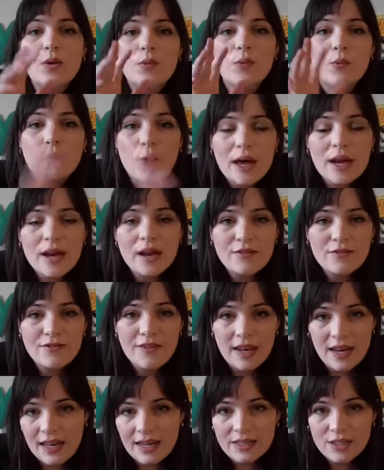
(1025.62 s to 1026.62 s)
When I've
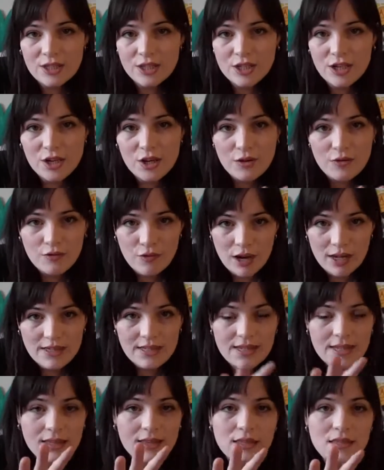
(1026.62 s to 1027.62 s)
finished
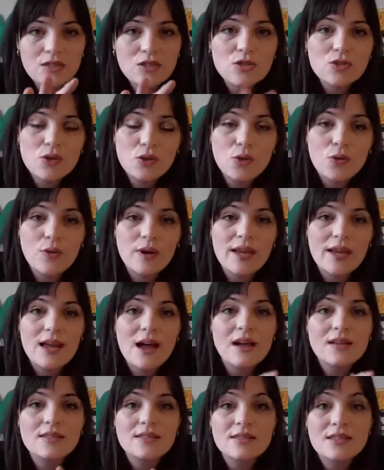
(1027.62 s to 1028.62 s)
writing the story,
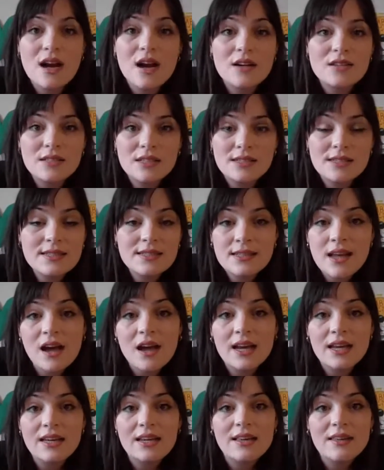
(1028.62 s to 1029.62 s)
I start to
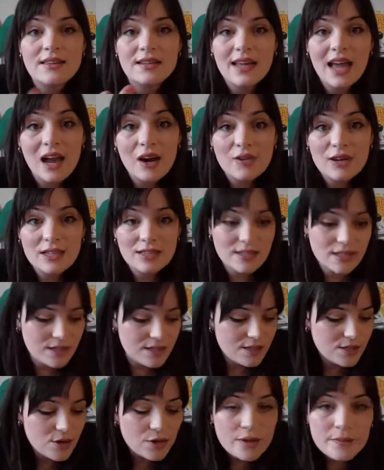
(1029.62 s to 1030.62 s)
design the
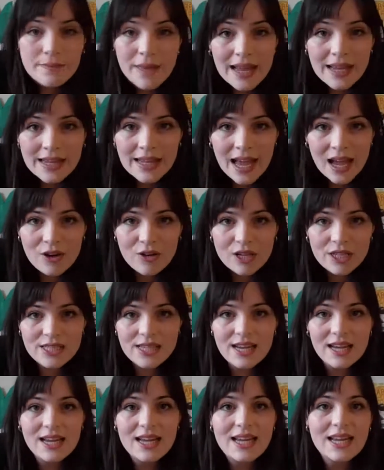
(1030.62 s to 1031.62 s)
characters. So the main
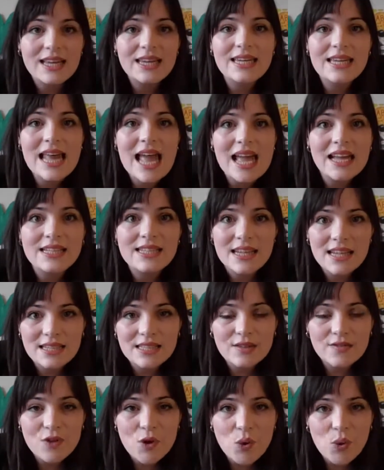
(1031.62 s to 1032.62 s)
character in Ned
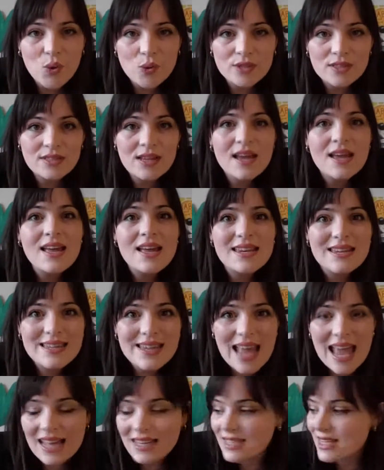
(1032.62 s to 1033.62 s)
is, of course,
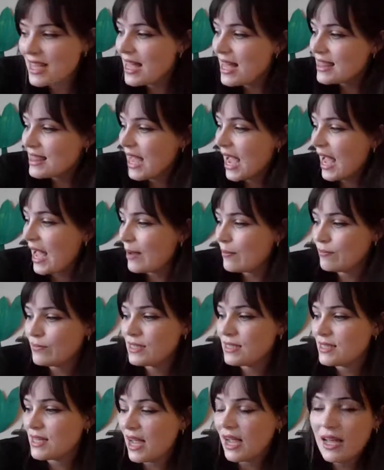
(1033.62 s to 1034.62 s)
Ned the
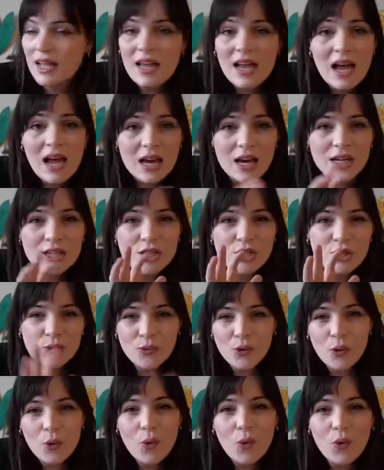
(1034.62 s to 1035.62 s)
hamster. And I do
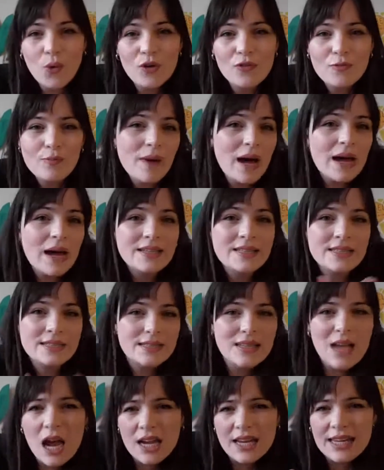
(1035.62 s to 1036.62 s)
all of my
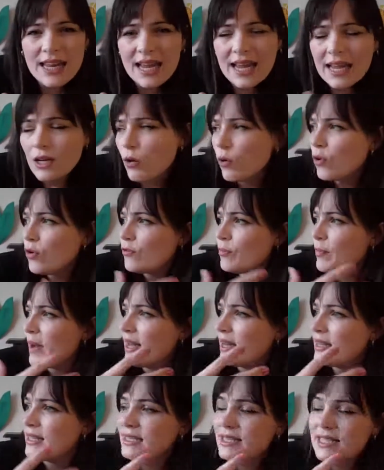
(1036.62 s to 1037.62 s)
designing, all of
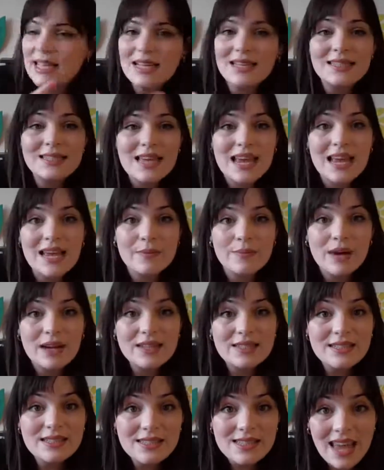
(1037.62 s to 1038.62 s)
my ideas in my
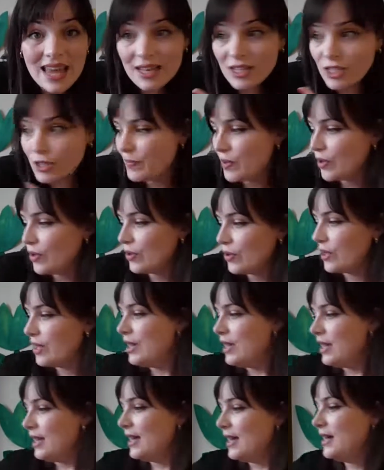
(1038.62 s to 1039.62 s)
sketchbook.
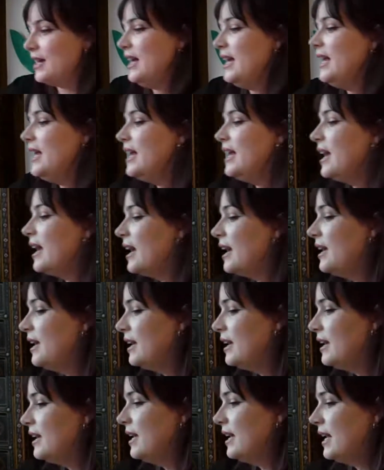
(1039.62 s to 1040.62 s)
And here
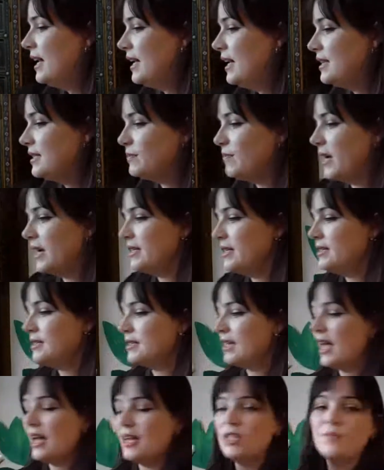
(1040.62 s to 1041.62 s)
is my
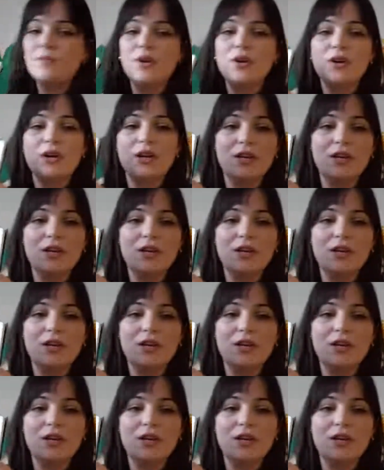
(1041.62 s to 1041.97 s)
sketchbook.